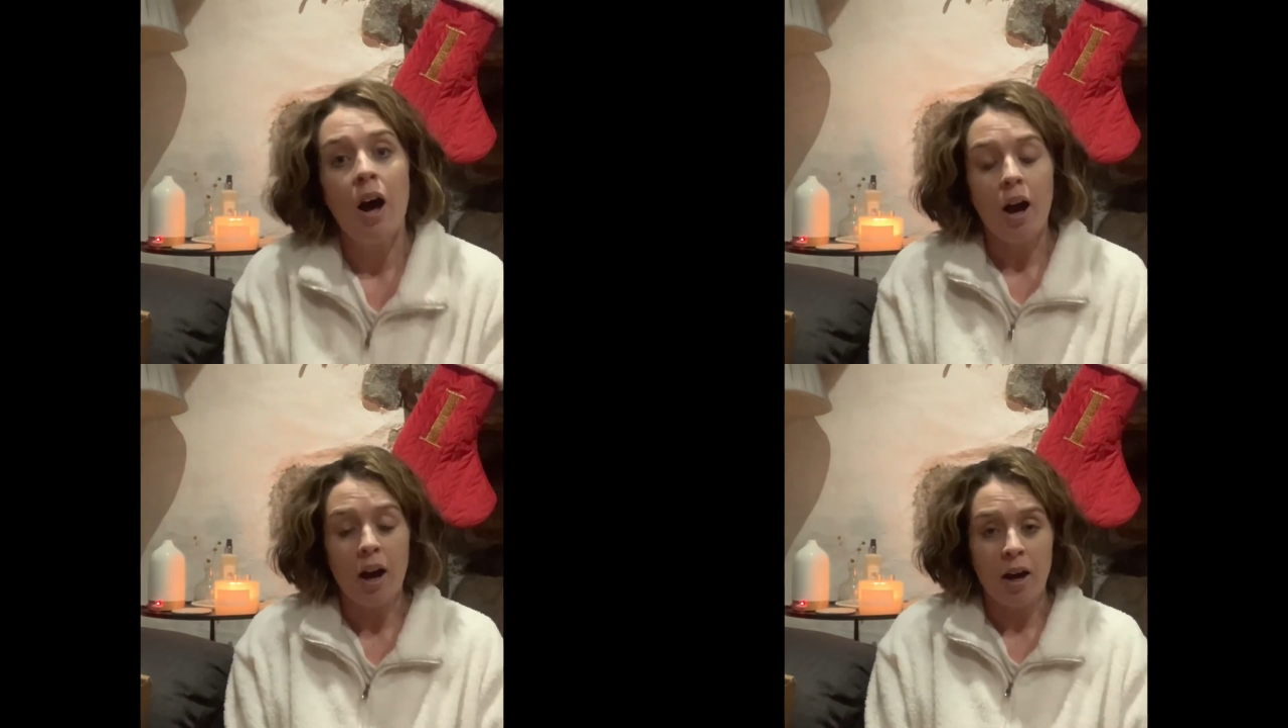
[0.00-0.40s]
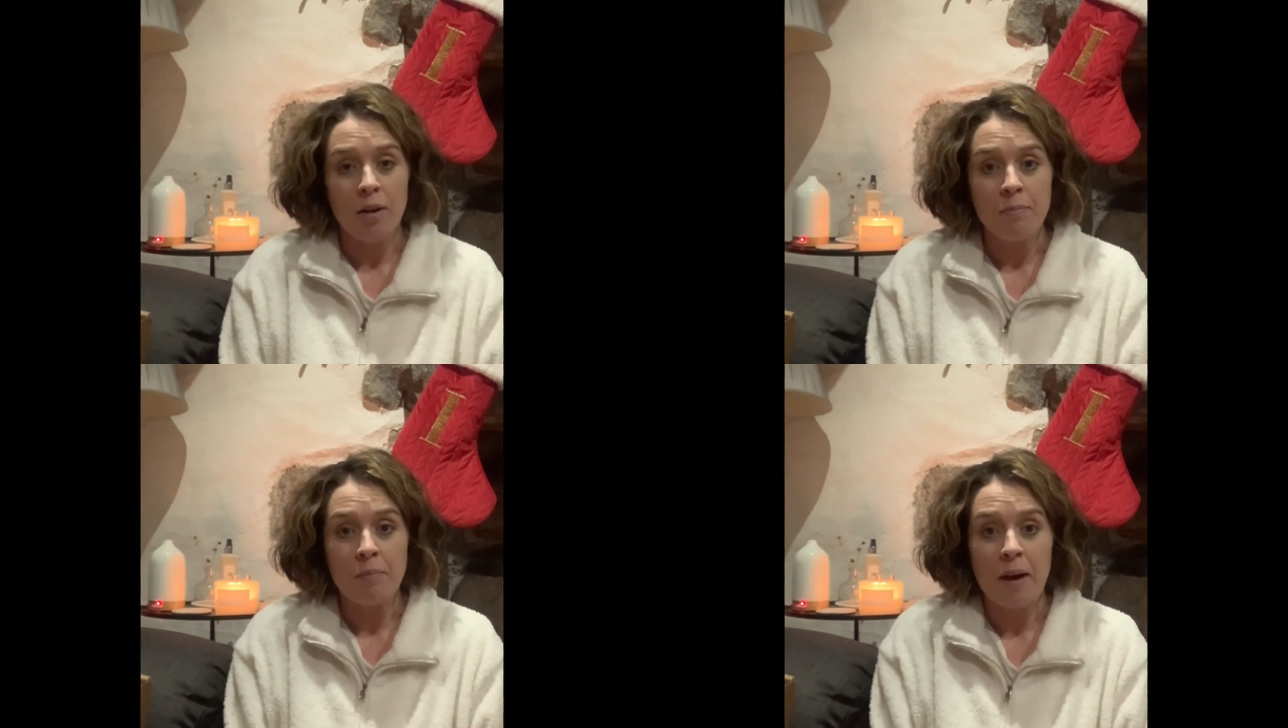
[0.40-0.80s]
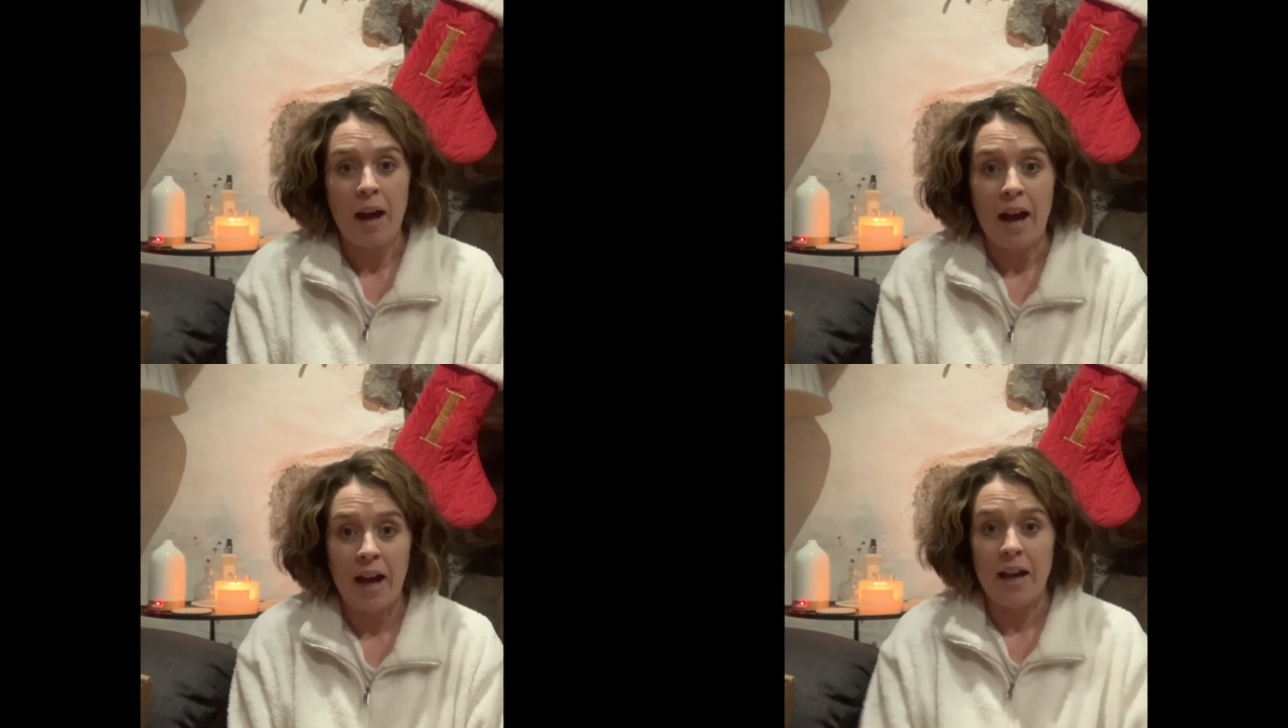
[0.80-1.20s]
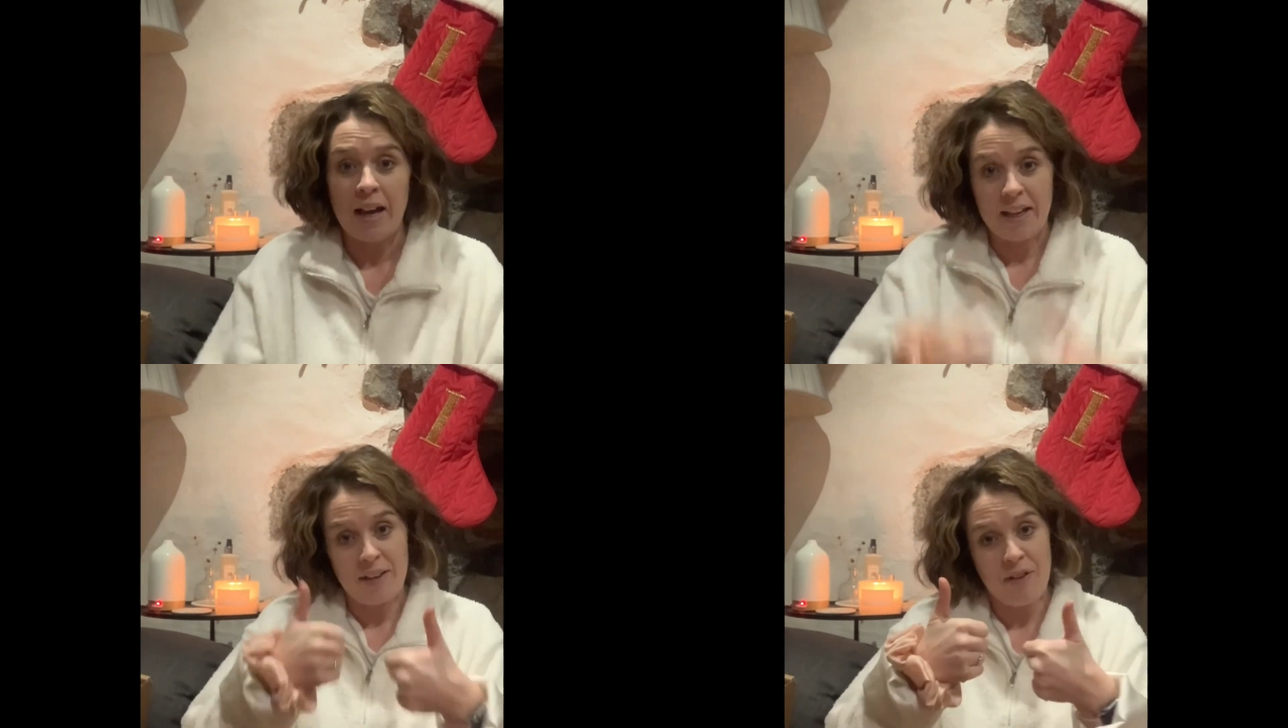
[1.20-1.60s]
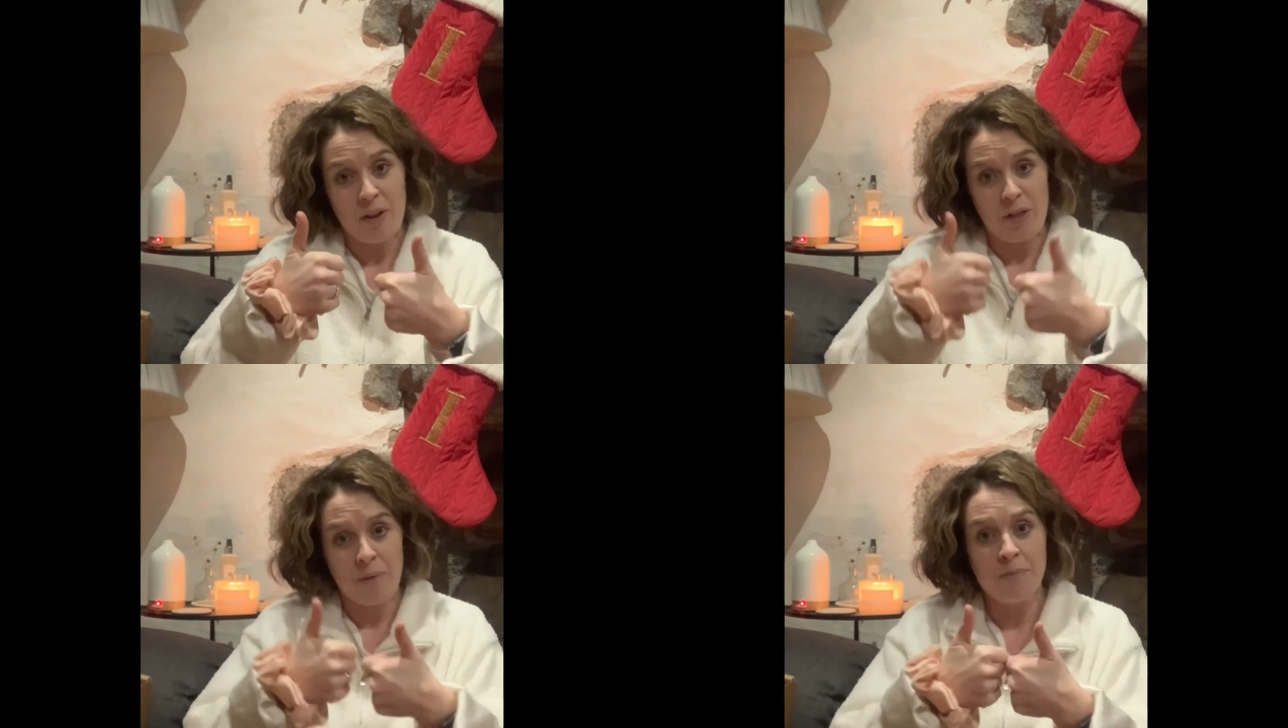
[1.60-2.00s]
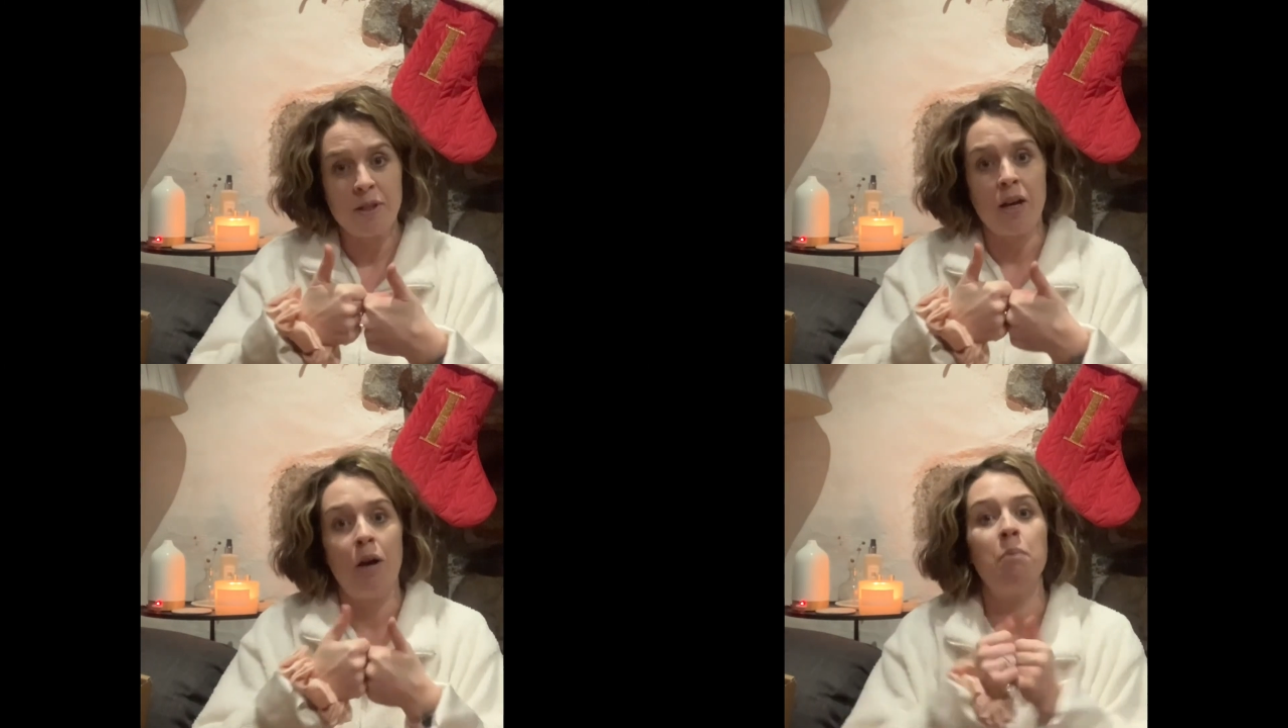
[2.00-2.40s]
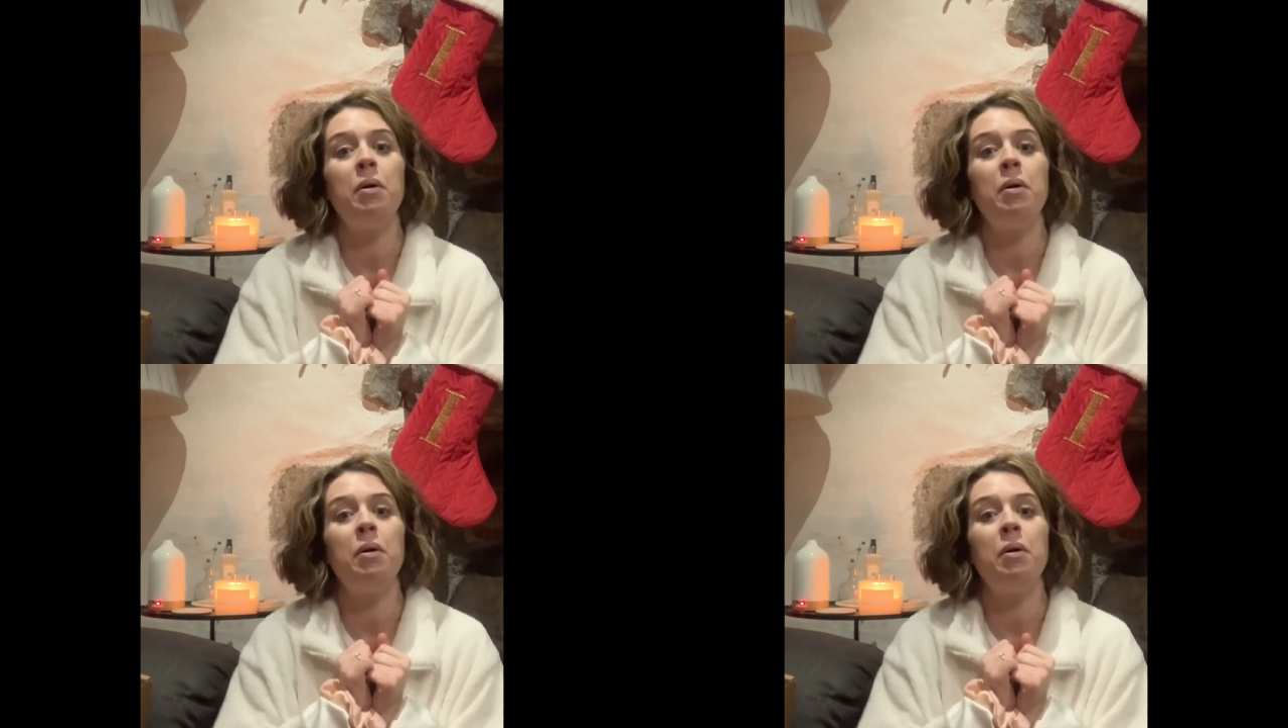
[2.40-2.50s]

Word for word: um, and give it a thumbs up.